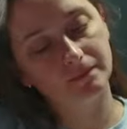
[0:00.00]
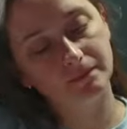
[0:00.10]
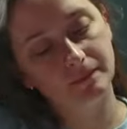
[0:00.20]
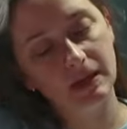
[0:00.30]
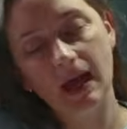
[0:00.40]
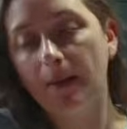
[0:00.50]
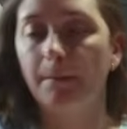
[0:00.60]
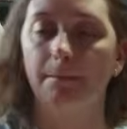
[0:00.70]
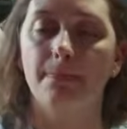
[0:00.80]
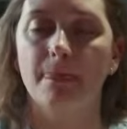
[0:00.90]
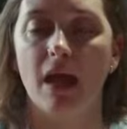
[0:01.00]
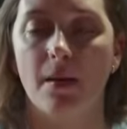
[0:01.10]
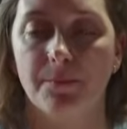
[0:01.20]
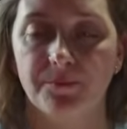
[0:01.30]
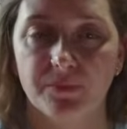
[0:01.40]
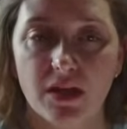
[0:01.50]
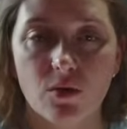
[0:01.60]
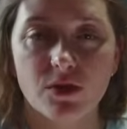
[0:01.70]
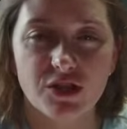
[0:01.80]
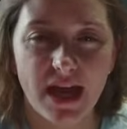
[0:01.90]
Yeah, yeah.
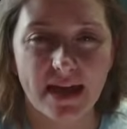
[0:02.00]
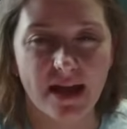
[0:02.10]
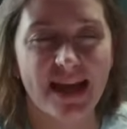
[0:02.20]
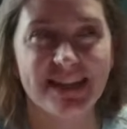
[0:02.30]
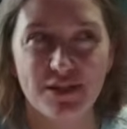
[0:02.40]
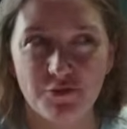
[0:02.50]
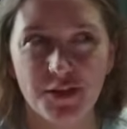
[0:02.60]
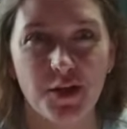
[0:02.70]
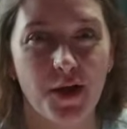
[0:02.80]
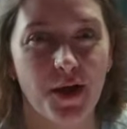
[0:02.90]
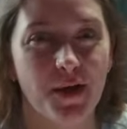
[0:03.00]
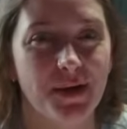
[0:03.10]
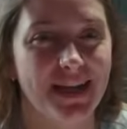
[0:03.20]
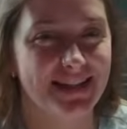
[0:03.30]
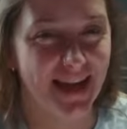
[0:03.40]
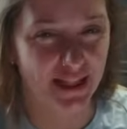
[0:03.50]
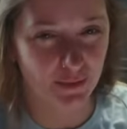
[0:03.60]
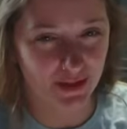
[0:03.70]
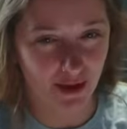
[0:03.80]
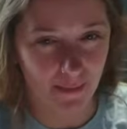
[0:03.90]
Which again, I need to figure out exactly what they're up